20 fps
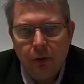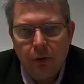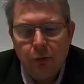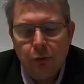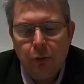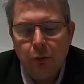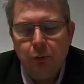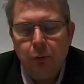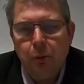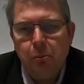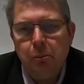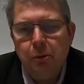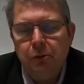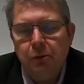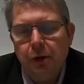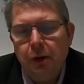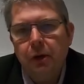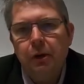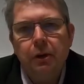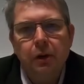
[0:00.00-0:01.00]
So on one
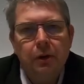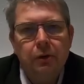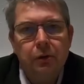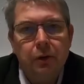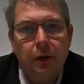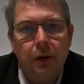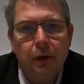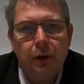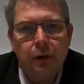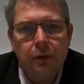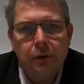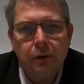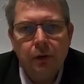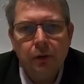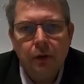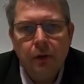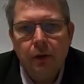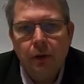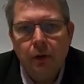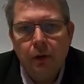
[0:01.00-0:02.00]
particular site
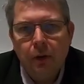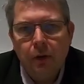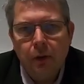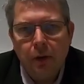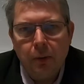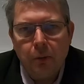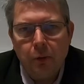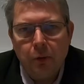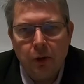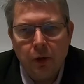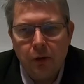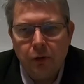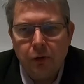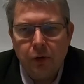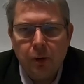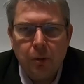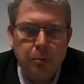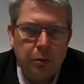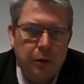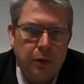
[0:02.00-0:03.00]
they were
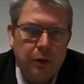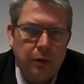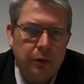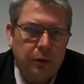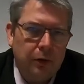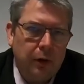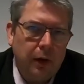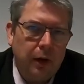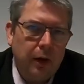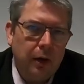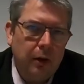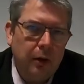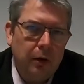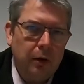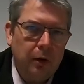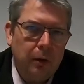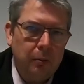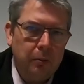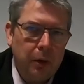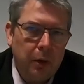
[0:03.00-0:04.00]
actually printing
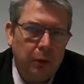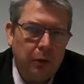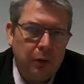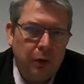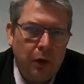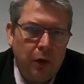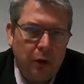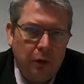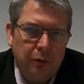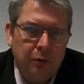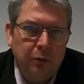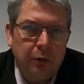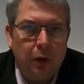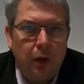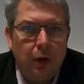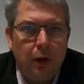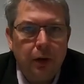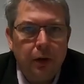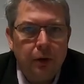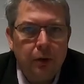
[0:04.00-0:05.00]
both
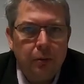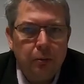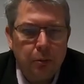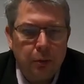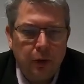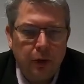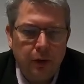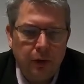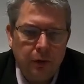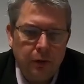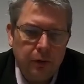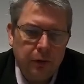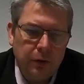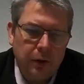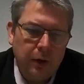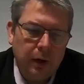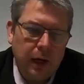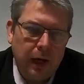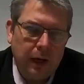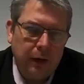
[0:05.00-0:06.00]
offline print
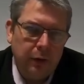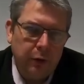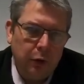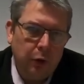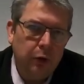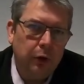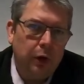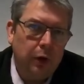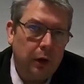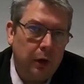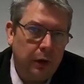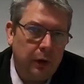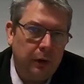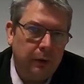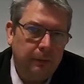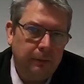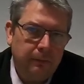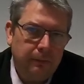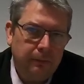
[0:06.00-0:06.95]
and online,